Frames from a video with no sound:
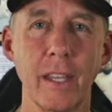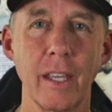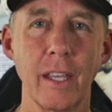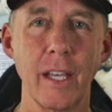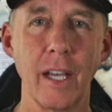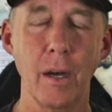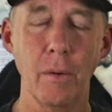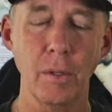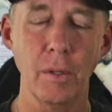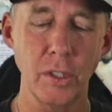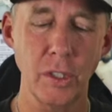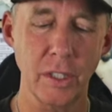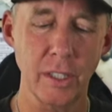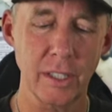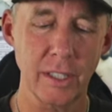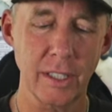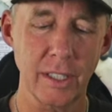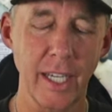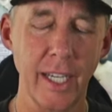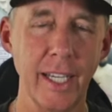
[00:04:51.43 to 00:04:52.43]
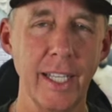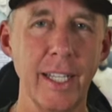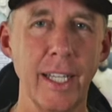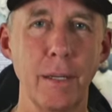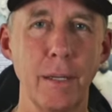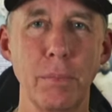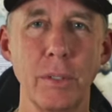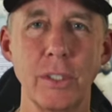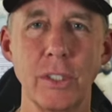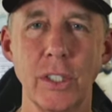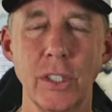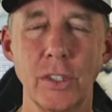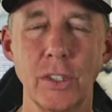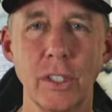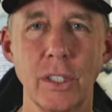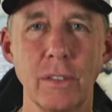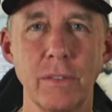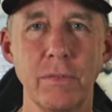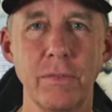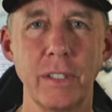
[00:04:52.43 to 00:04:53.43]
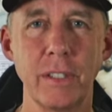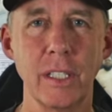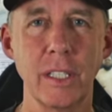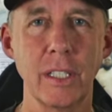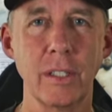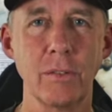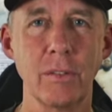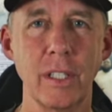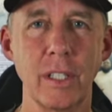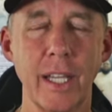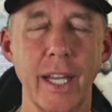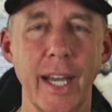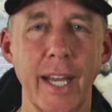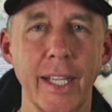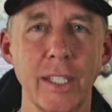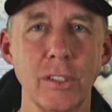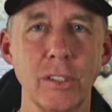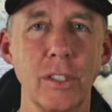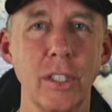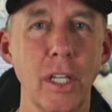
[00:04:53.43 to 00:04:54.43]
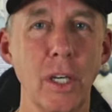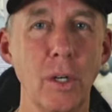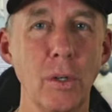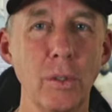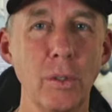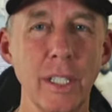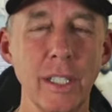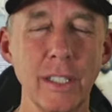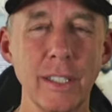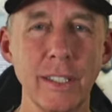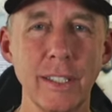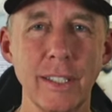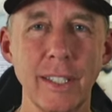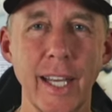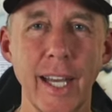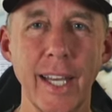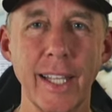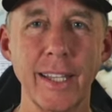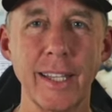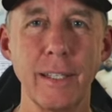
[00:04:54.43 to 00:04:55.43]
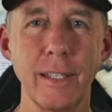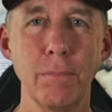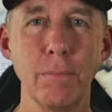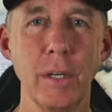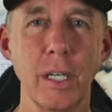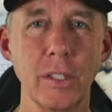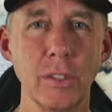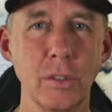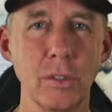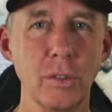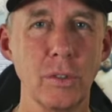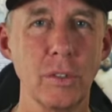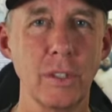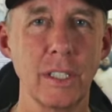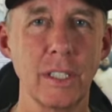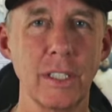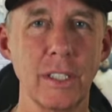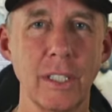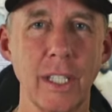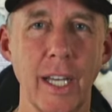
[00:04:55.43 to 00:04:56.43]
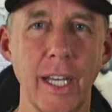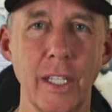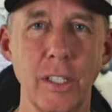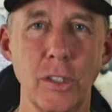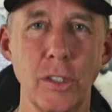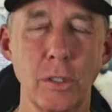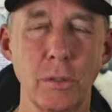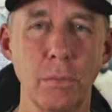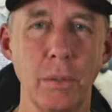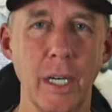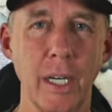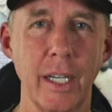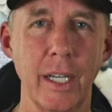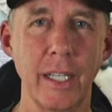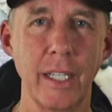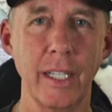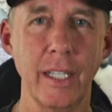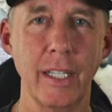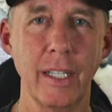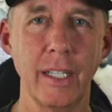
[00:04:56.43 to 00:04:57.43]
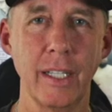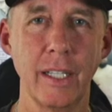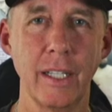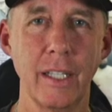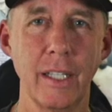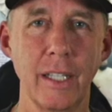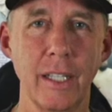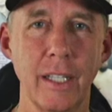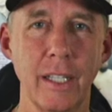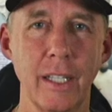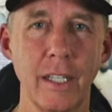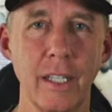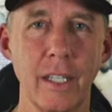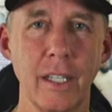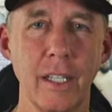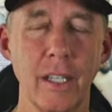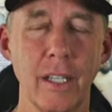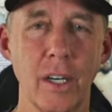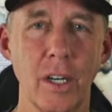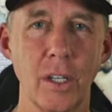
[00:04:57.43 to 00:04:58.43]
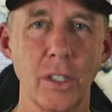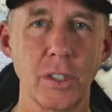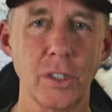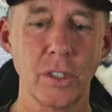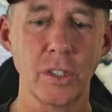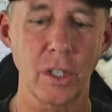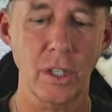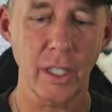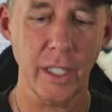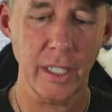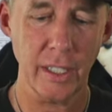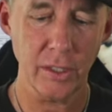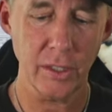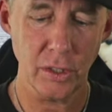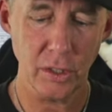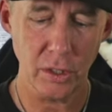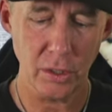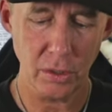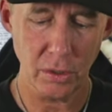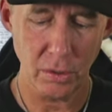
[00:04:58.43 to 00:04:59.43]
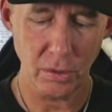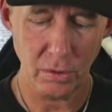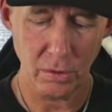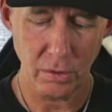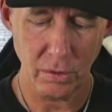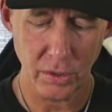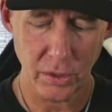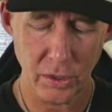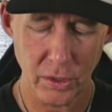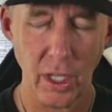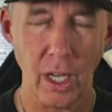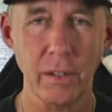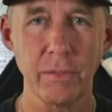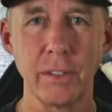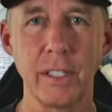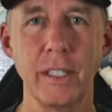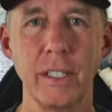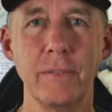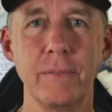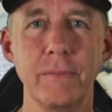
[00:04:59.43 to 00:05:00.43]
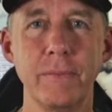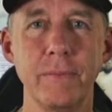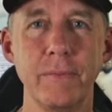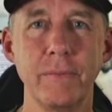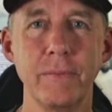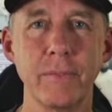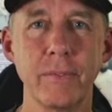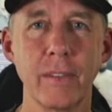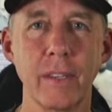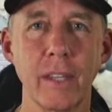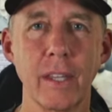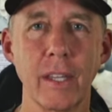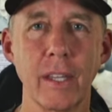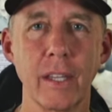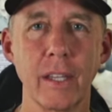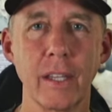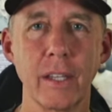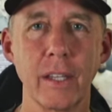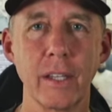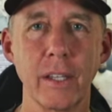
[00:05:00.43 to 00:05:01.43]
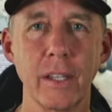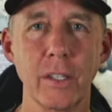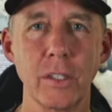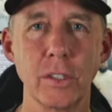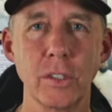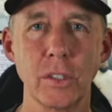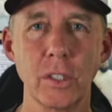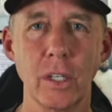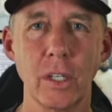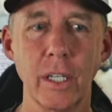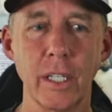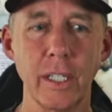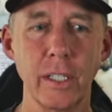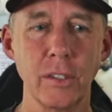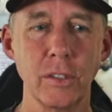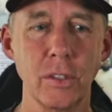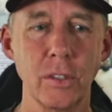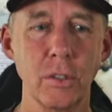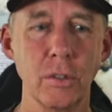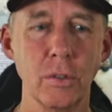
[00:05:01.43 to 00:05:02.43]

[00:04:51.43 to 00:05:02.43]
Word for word: I want you to stay in that position of feeling relaxed. Notice that the muscles inside your body are starting to soften, they're starting to